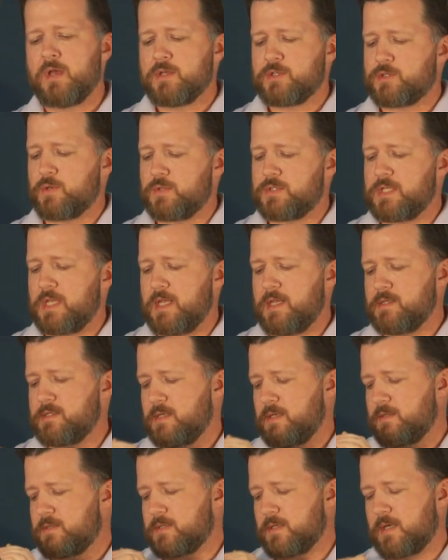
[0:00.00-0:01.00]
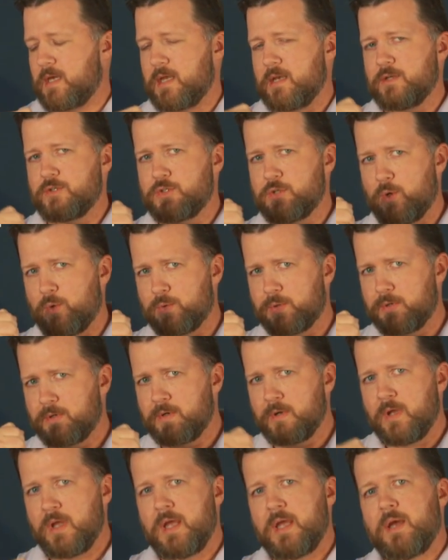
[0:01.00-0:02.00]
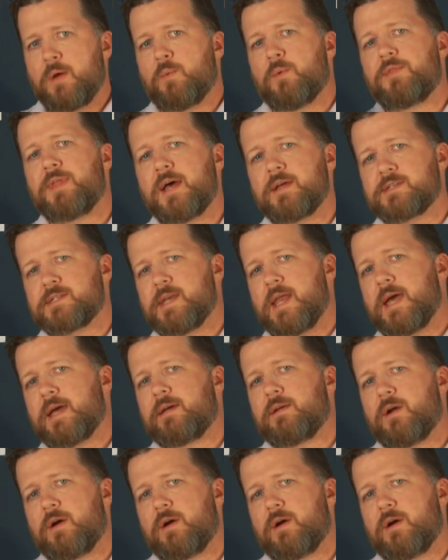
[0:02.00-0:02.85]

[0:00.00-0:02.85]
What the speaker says: So it's easy to kind of shoulder without snagging